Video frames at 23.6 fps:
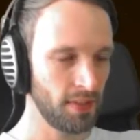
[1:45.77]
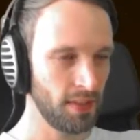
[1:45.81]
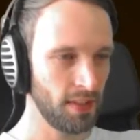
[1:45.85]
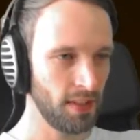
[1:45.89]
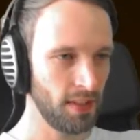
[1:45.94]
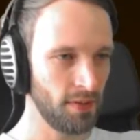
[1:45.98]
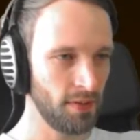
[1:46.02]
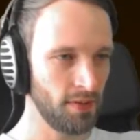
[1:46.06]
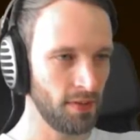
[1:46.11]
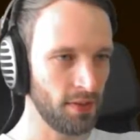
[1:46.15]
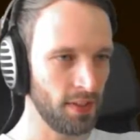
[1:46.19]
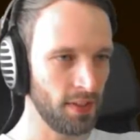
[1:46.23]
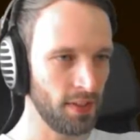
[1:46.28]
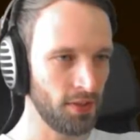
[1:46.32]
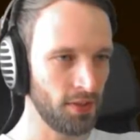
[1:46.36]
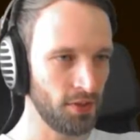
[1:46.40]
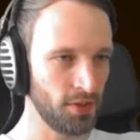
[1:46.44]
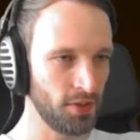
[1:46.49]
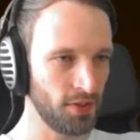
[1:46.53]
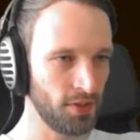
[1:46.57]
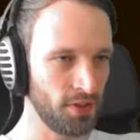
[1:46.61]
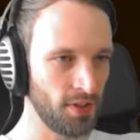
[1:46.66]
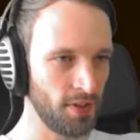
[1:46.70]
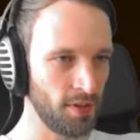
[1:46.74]
If it is,
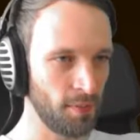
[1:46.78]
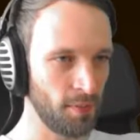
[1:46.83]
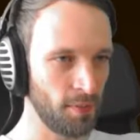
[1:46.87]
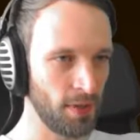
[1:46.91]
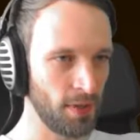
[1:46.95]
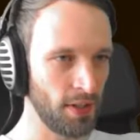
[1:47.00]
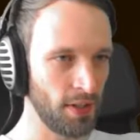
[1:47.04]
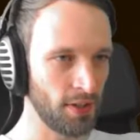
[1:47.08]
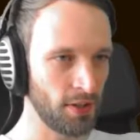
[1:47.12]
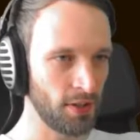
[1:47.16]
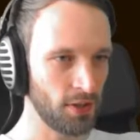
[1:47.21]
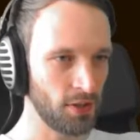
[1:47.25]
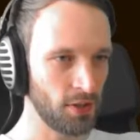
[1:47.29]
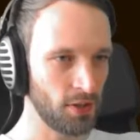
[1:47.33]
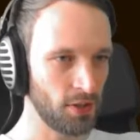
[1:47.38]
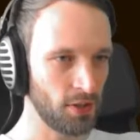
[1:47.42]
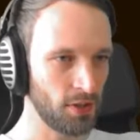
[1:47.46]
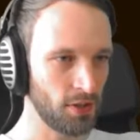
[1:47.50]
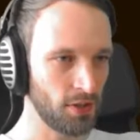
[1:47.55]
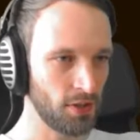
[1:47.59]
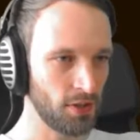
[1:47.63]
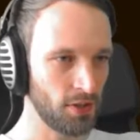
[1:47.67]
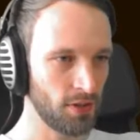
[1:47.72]
it's not much.